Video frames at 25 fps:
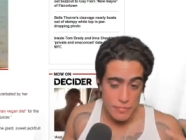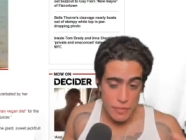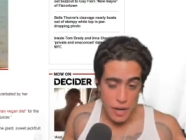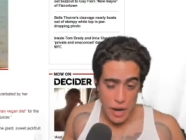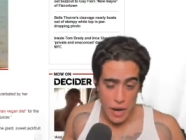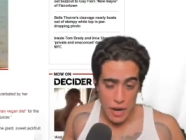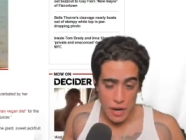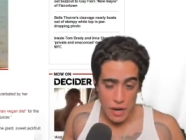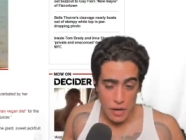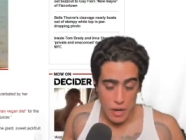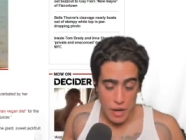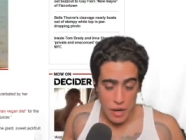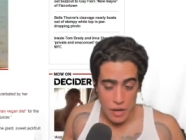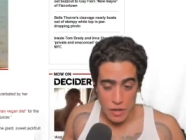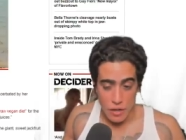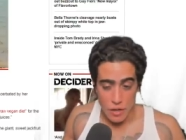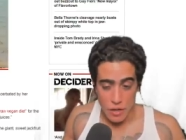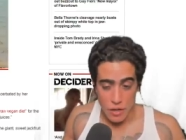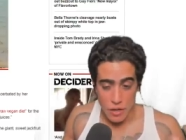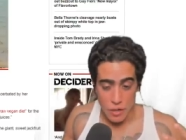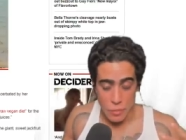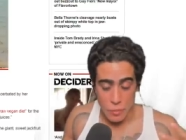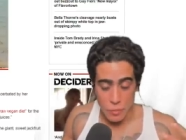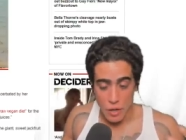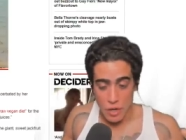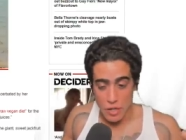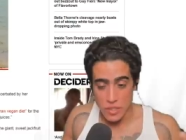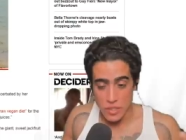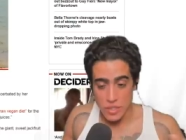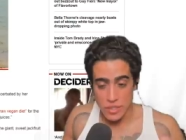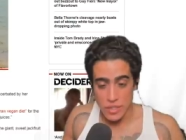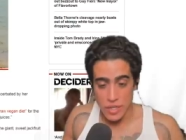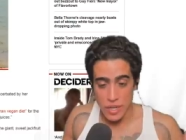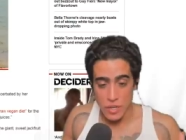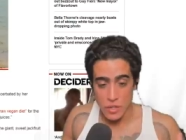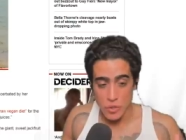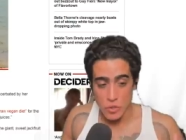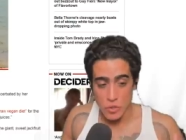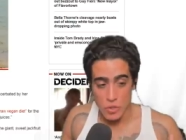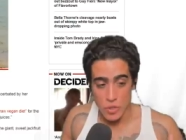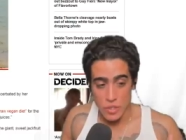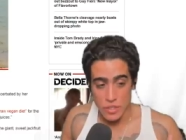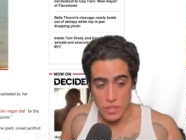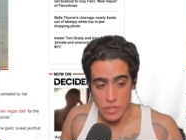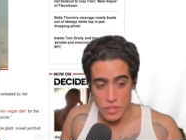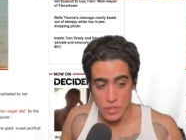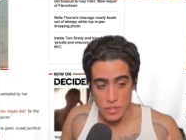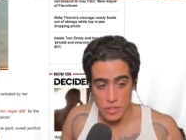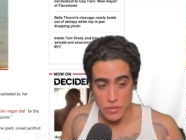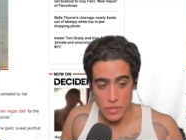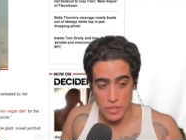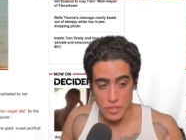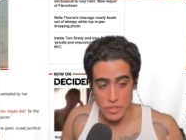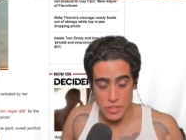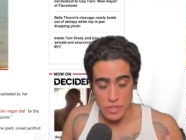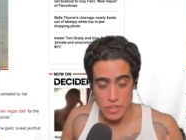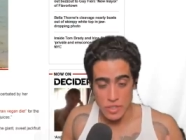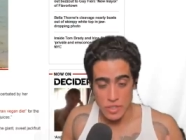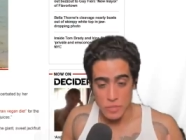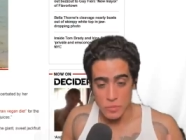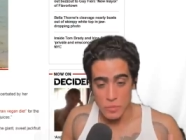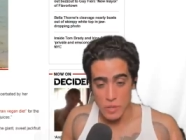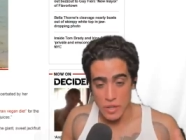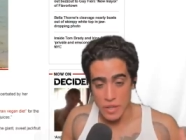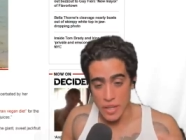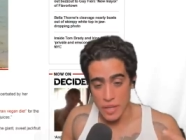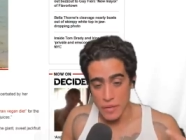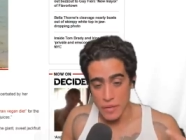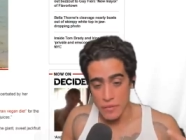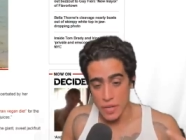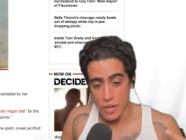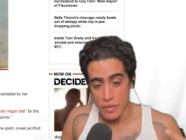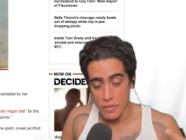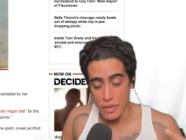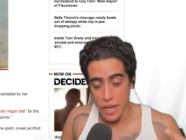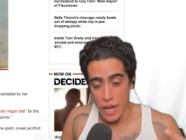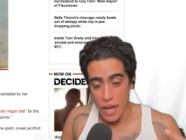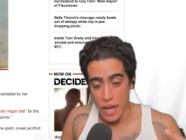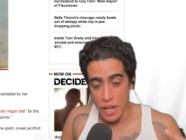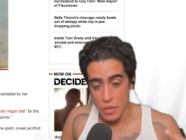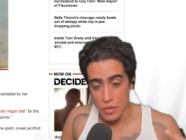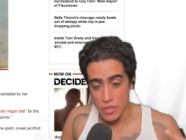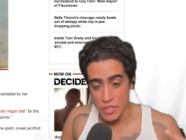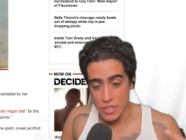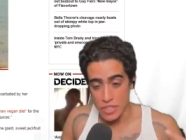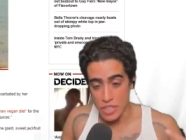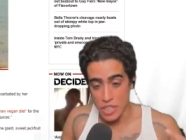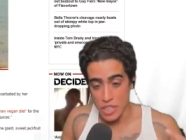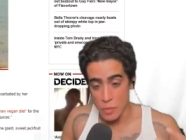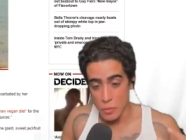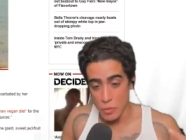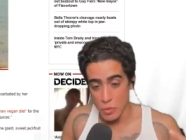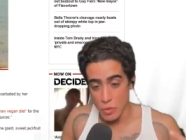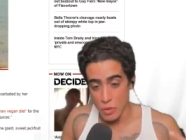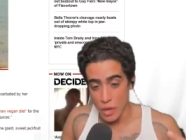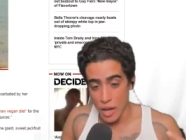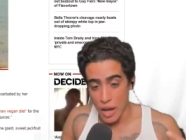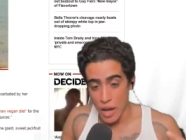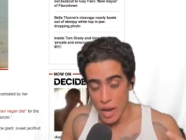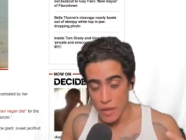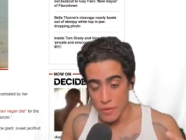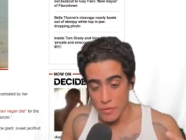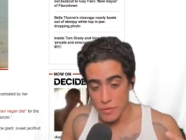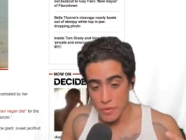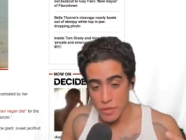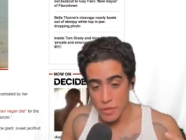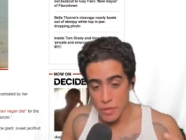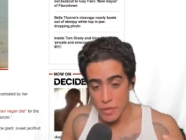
I don't, I don't know, you probably just get nutritional deficiencies, but they have enough calories to keep you alive.